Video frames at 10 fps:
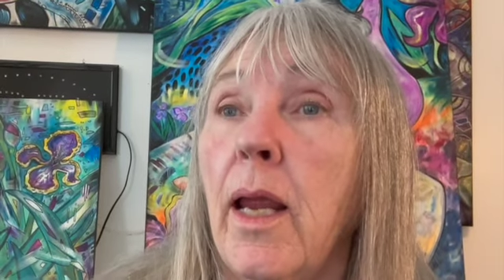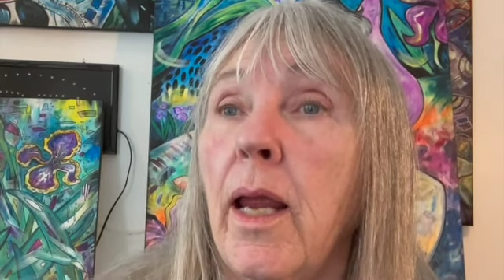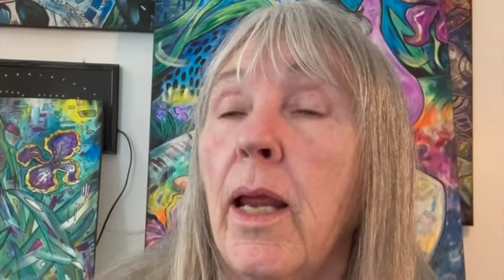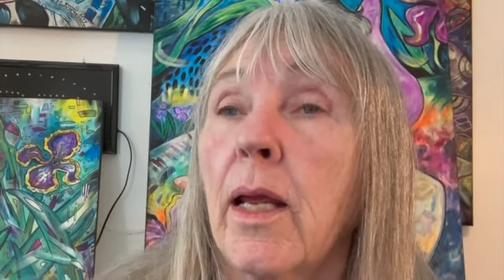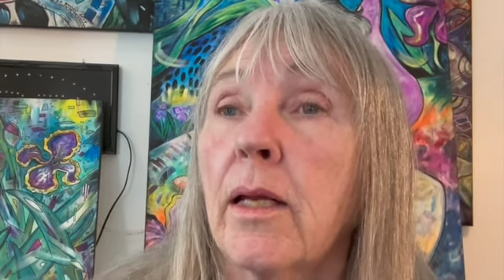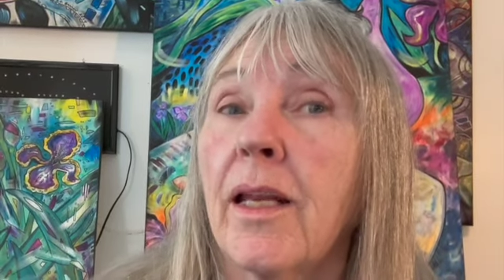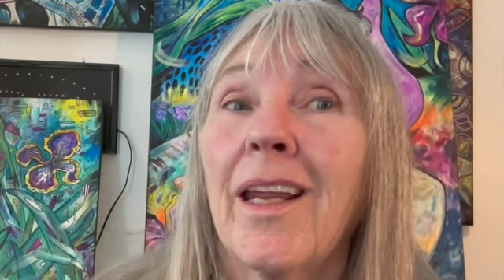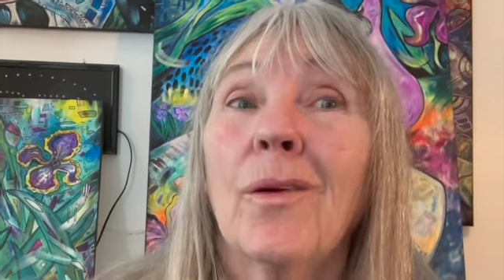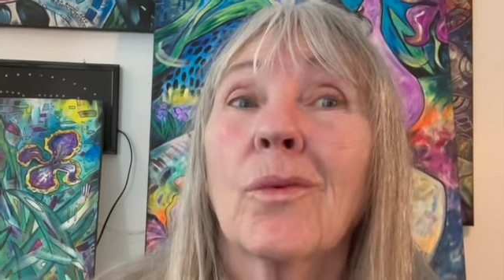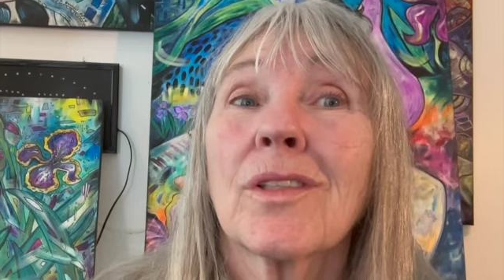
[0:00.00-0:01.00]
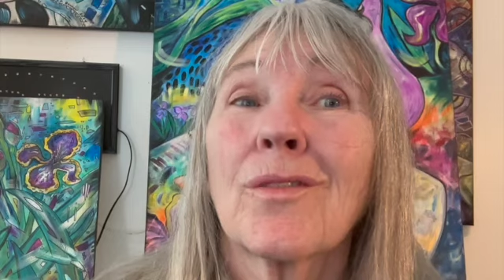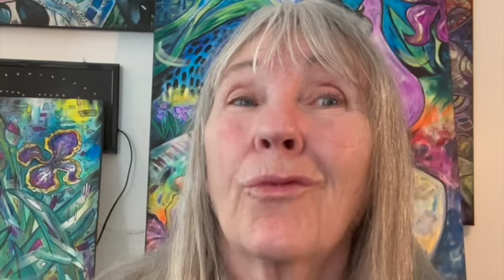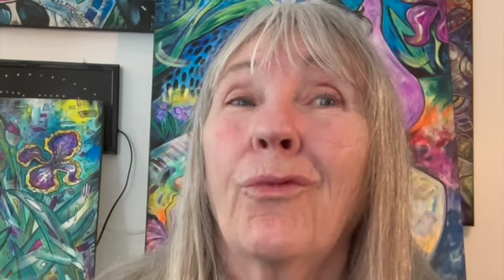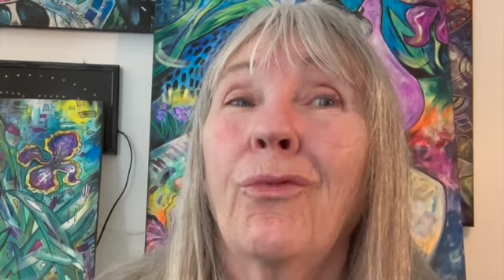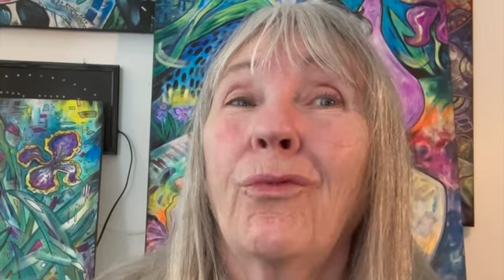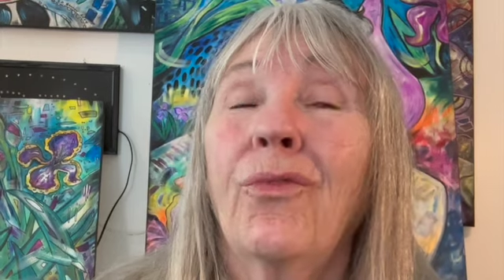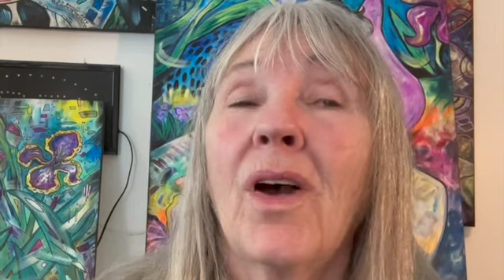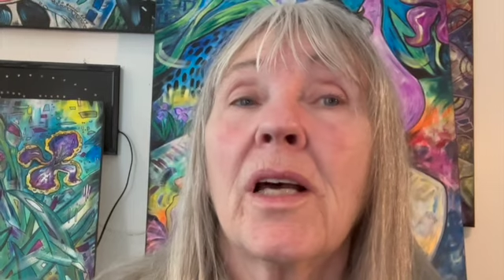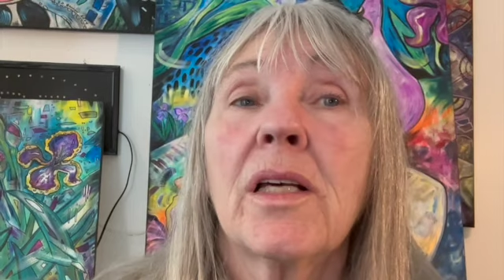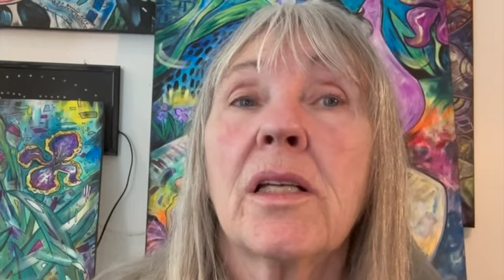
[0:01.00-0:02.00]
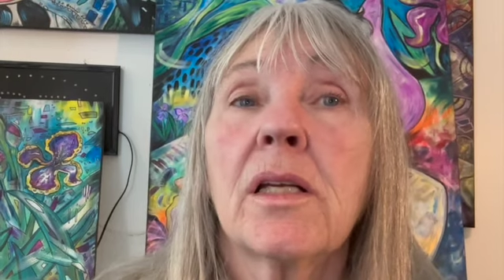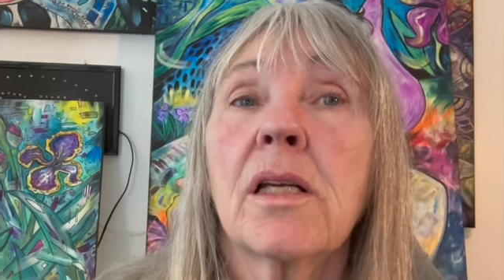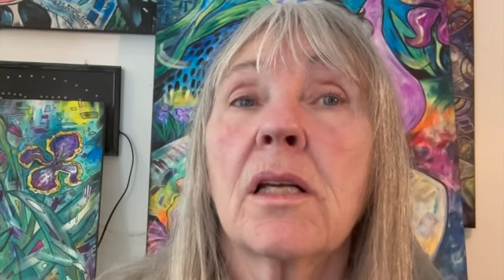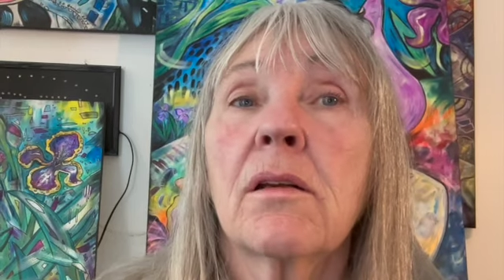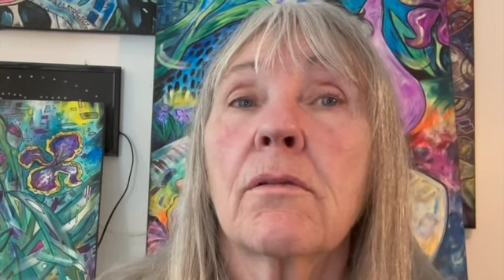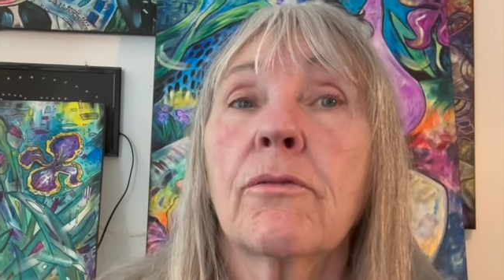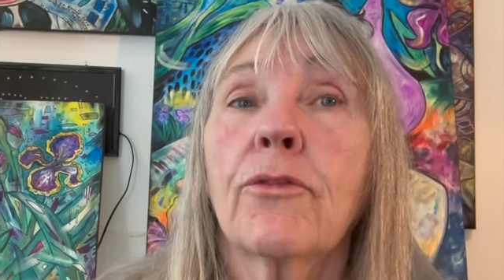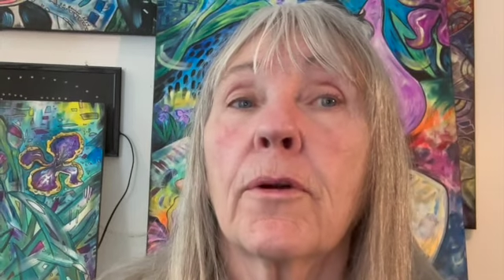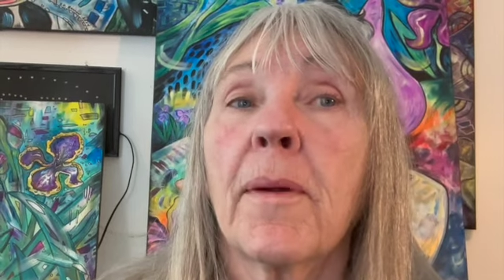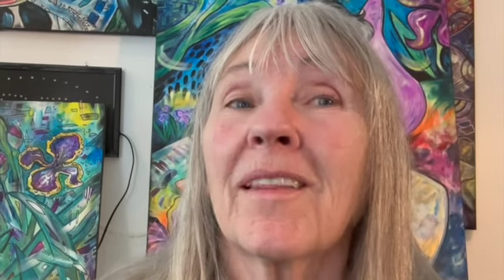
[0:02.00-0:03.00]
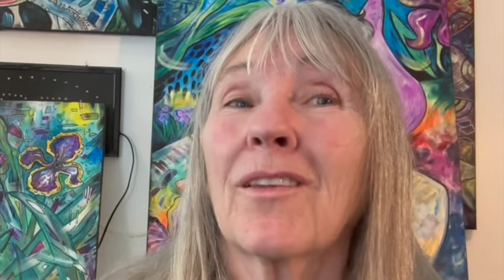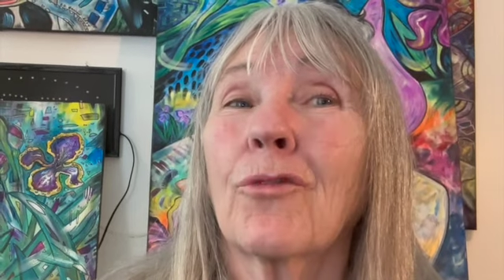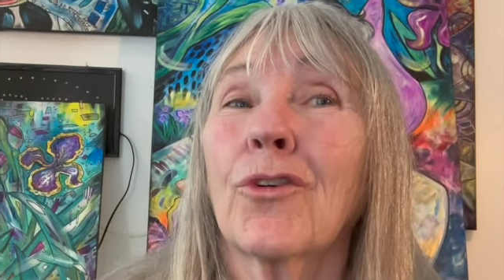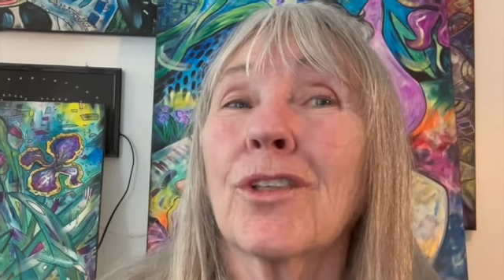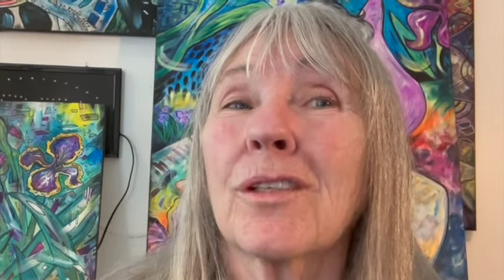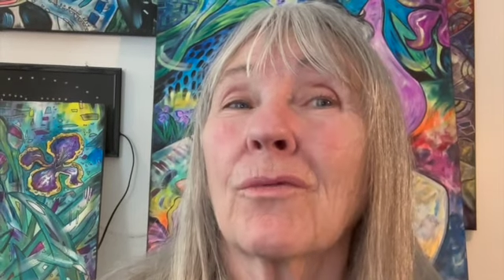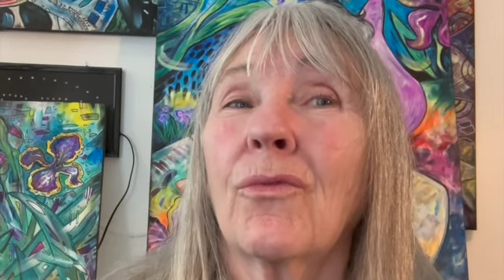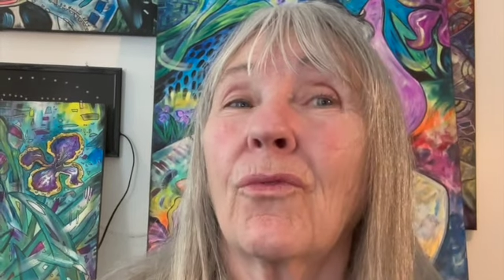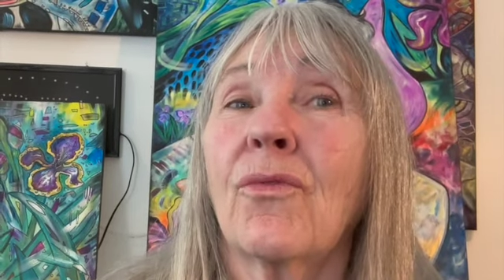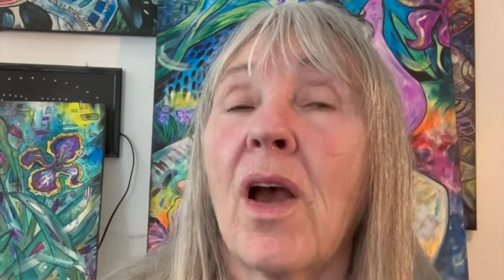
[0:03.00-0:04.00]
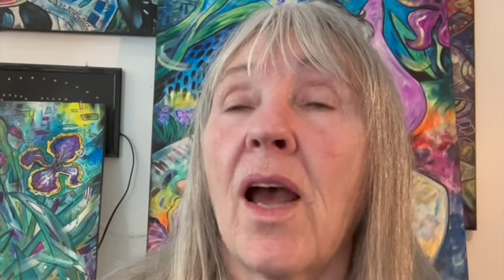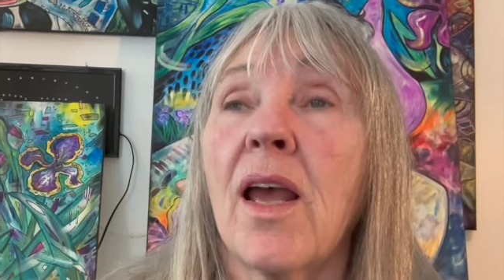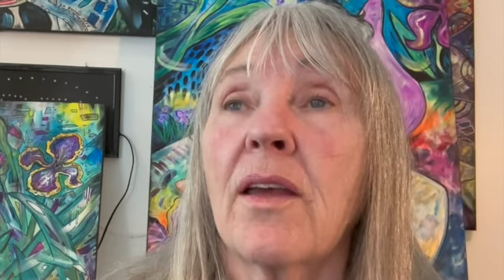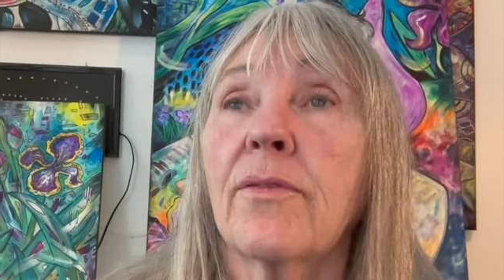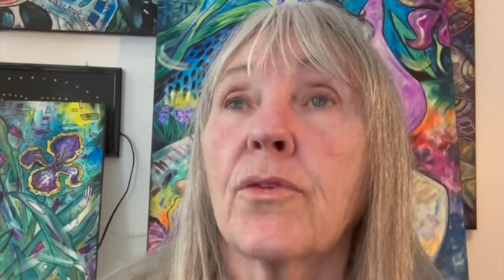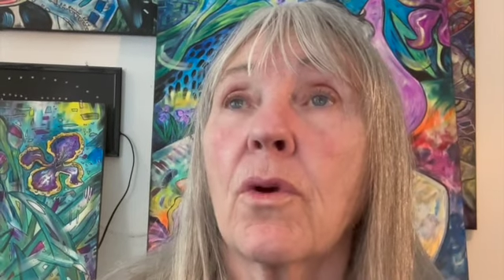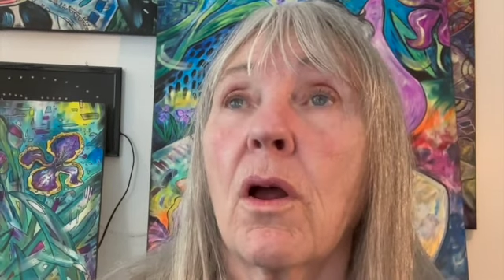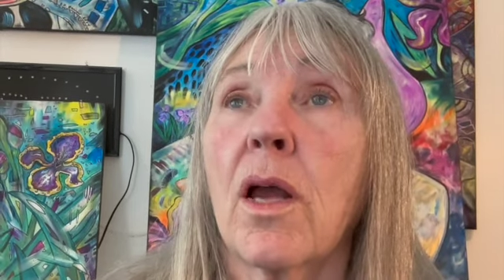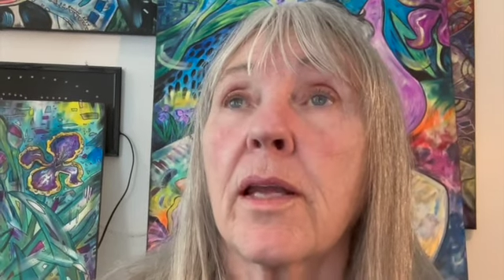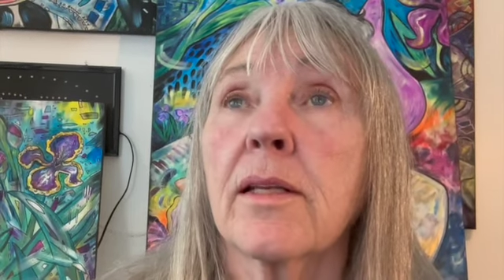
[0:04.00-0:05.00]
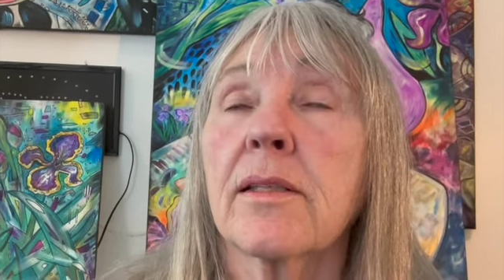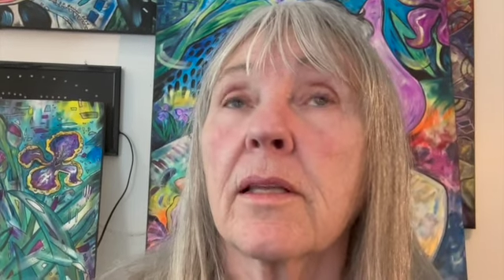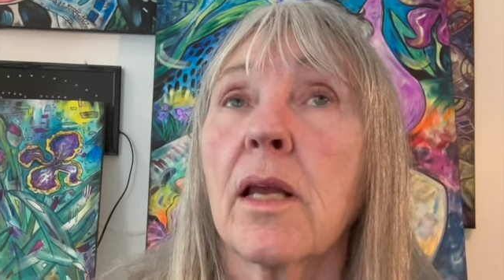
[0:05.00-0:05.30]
And it was fun for about the first 5 drawings,